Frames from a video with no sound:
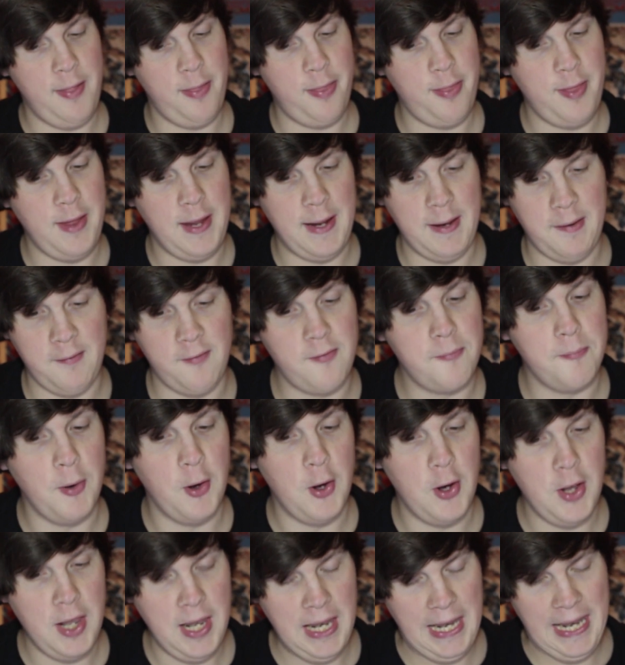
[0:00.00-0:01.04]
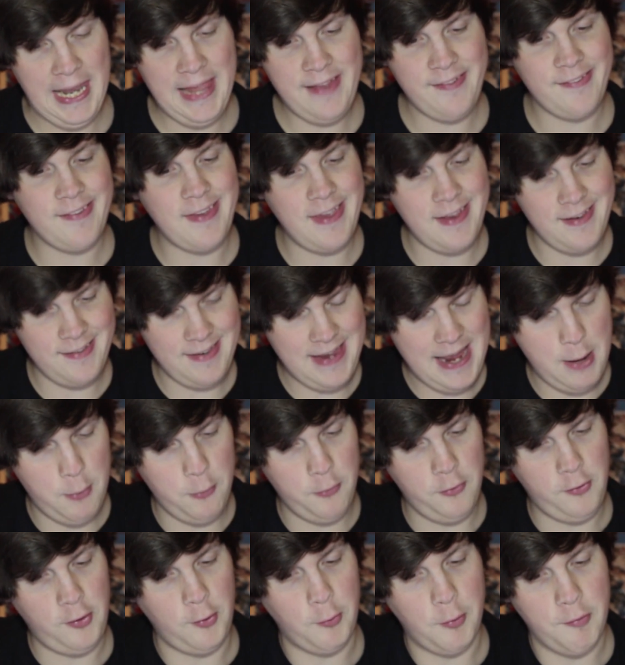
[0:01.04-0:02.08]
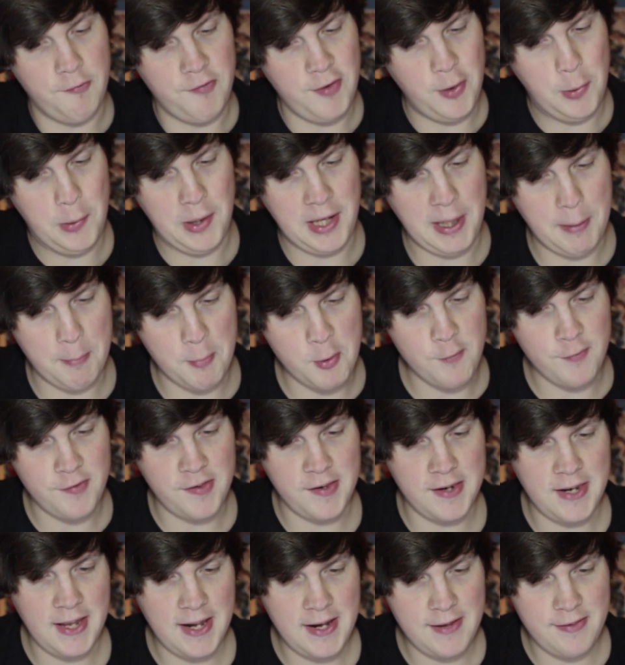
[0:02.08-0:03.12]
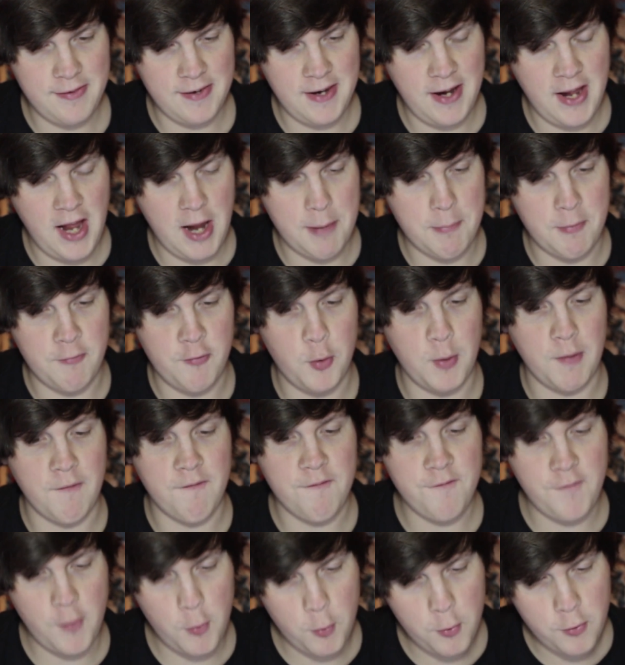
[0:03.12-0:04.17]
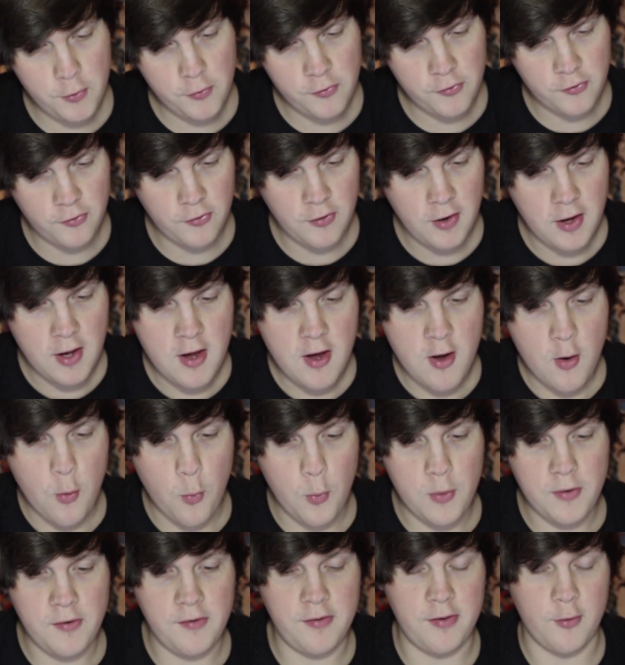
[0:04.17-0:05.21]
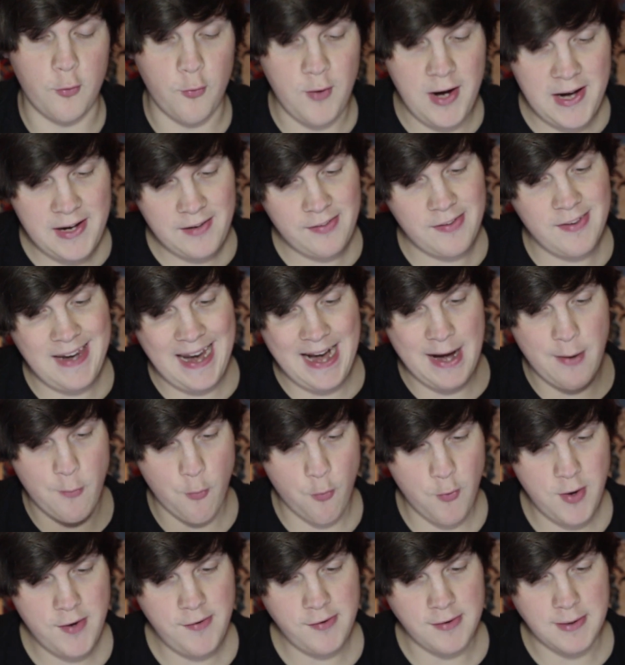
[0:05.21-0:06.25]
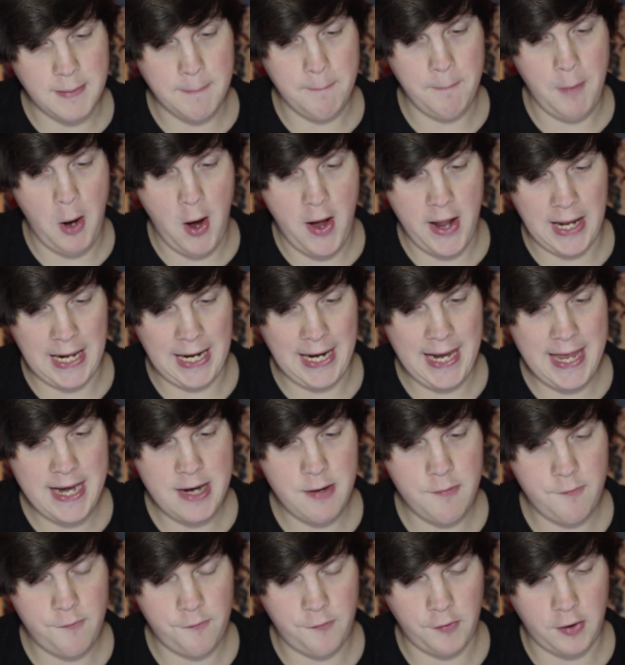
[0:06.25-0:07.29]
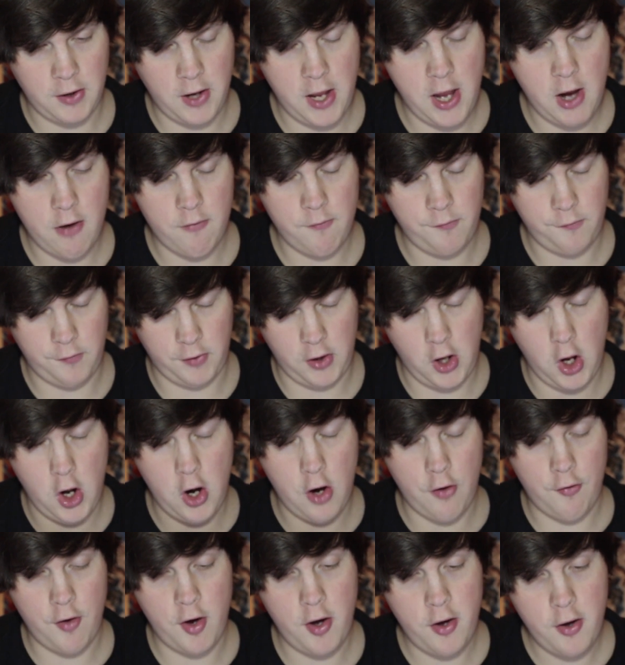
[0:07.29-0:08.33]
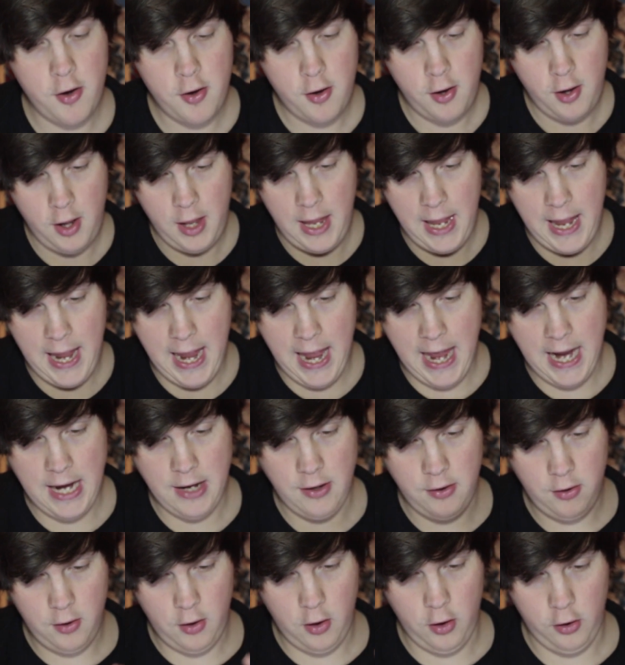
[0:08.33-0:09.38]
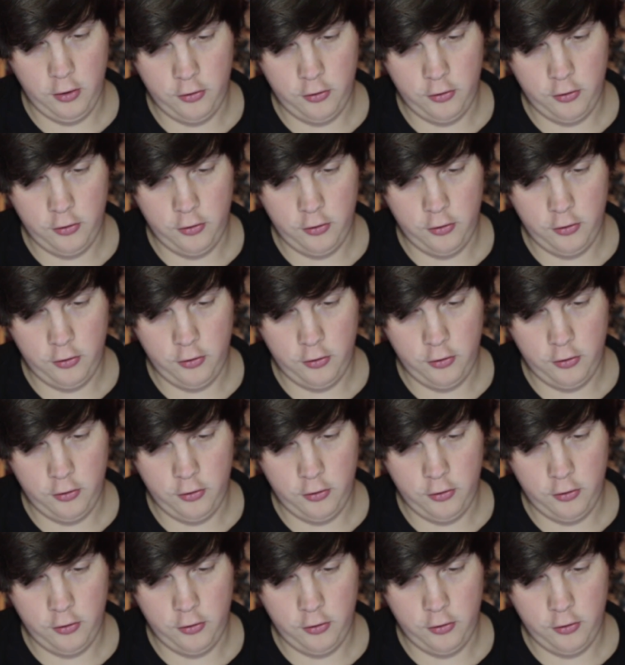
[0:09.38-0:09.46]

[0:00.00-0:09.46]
and things, but let's get down to reviewing a movie today. Today I'm reviewing Focus, which is directed and written by Glenn Ficarra and